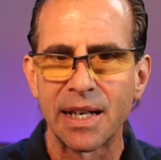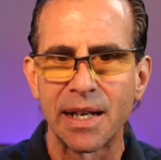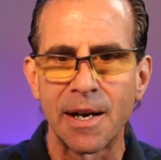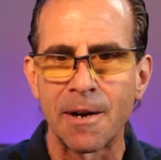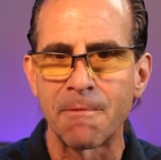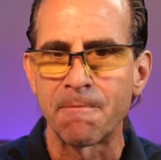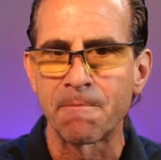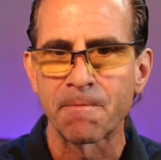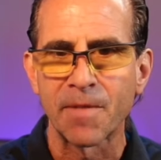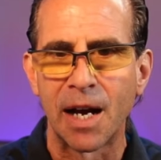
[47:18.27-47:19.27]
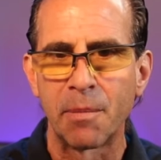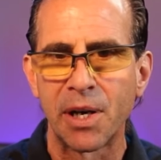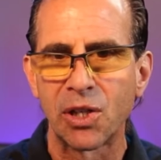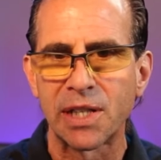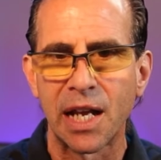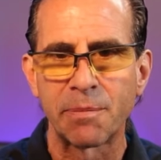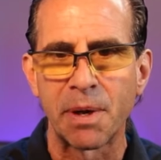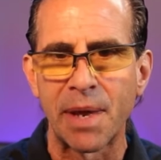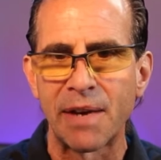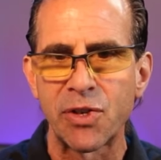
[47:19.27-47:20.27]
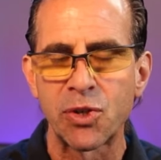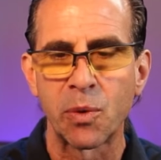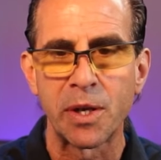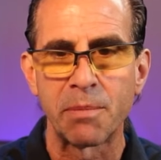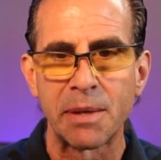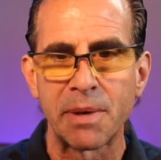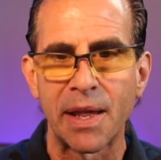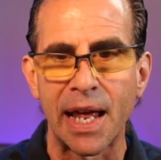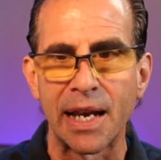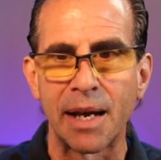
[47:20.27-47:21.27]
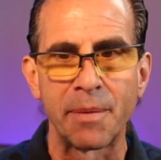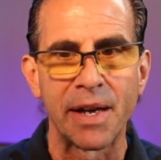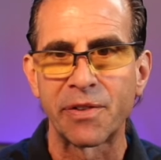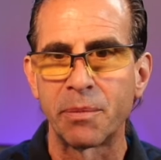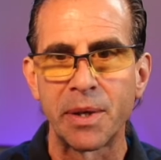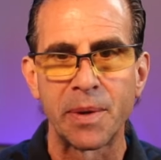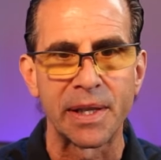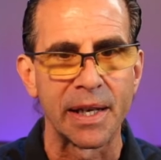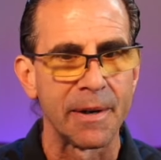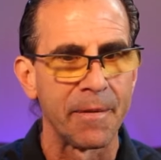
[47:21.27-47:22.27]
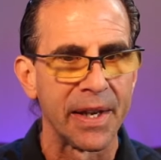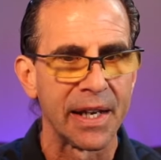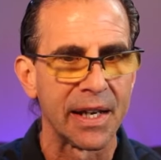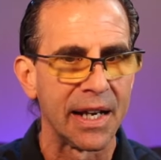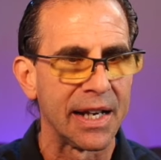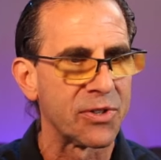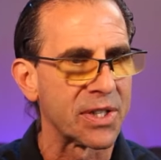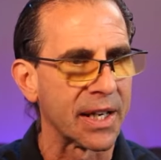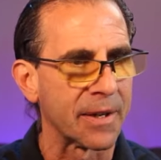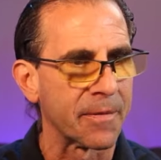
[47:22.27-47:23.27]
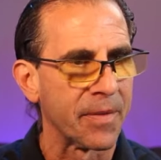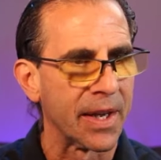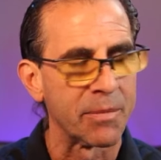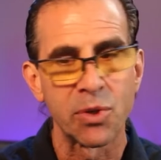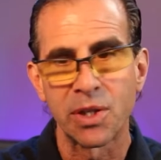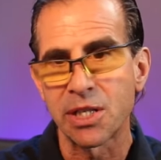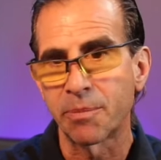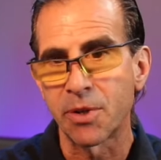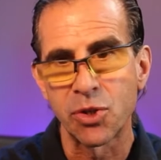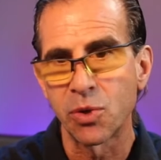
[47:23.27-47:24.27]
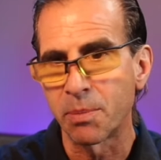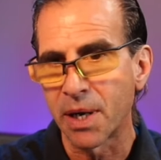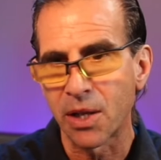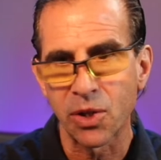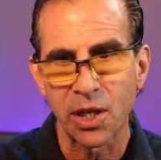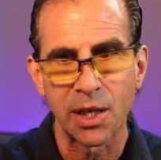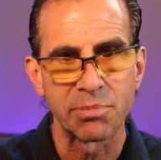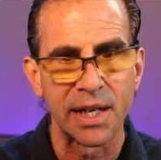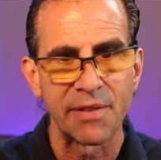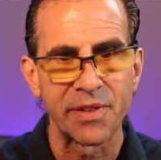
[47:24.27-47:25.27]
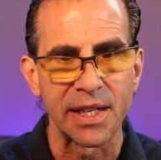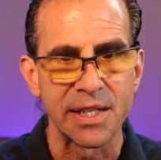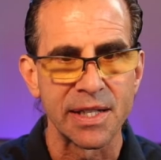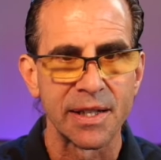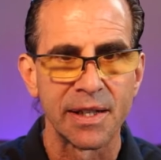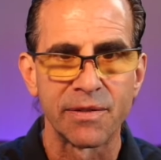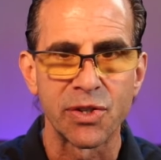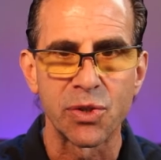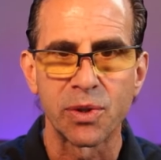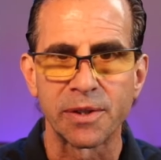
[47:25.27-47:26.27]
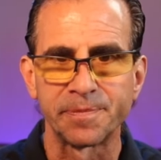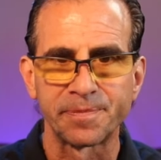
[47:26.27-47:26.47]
I'm going to look that up. I'm not even sure what you mean by that. I'm not familiar with it. Kind of interesting. I'm sure there's something to it, but I'll look it up right after this for sure.